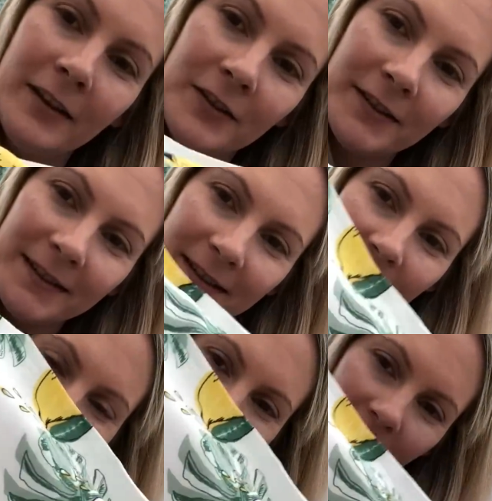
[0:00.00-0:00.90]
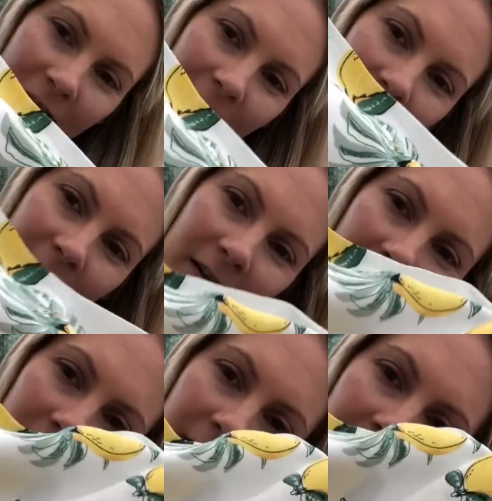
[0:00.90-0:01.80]
just a different colour, and
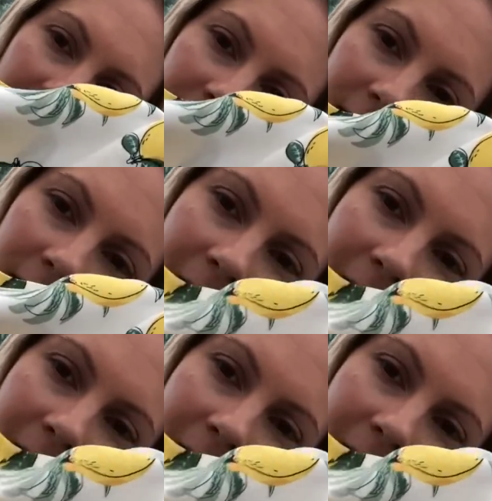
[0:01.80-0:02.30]
look at those